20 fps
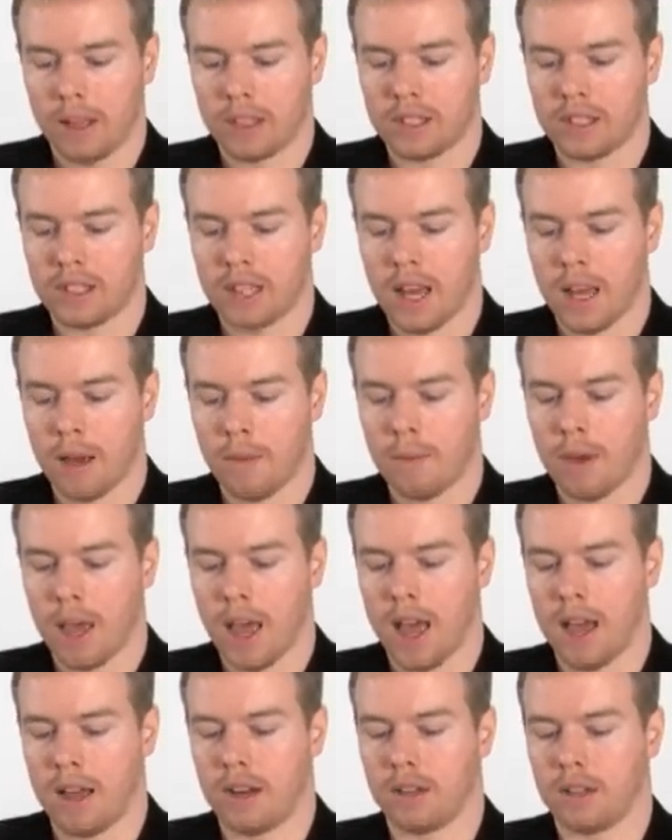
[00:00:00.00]
Sam
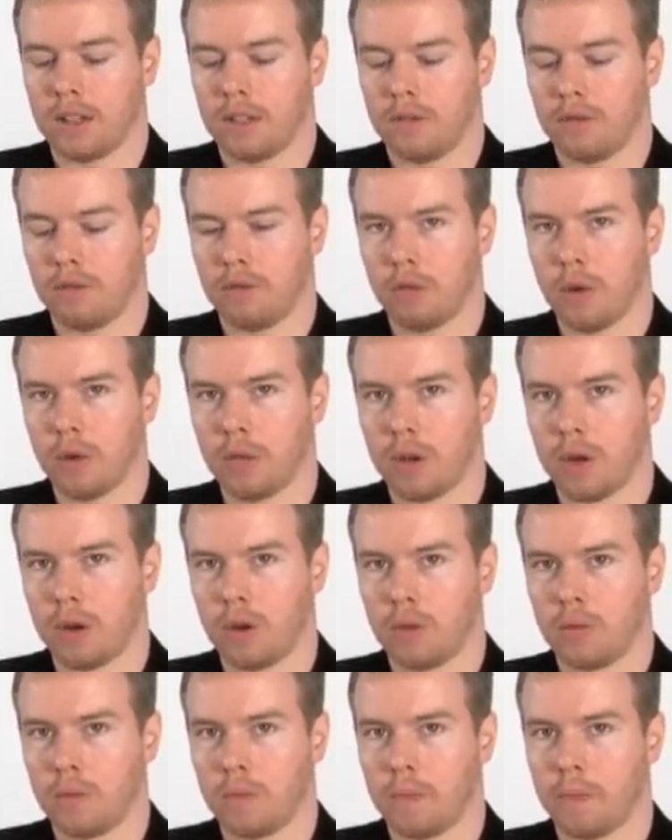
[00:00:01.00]
and
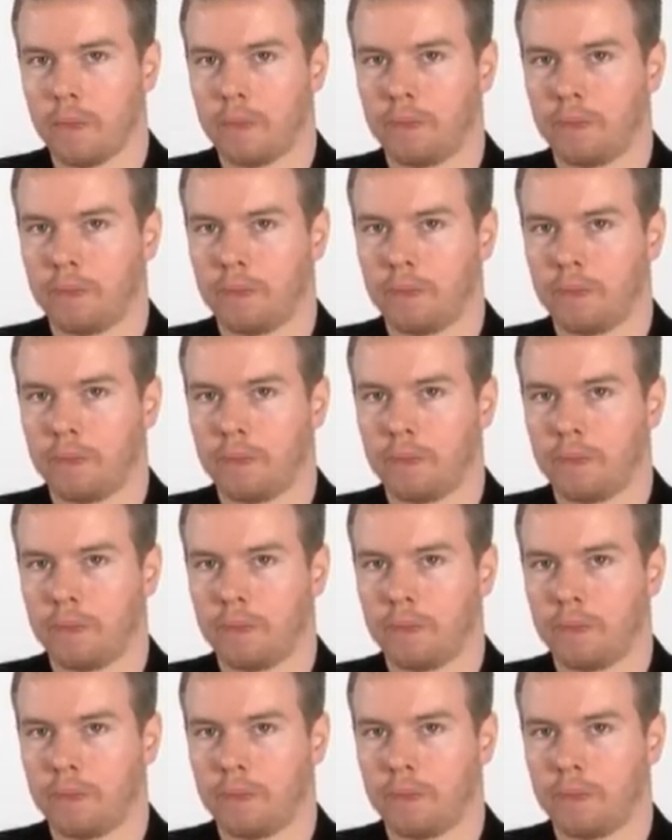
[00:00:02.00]
Frodo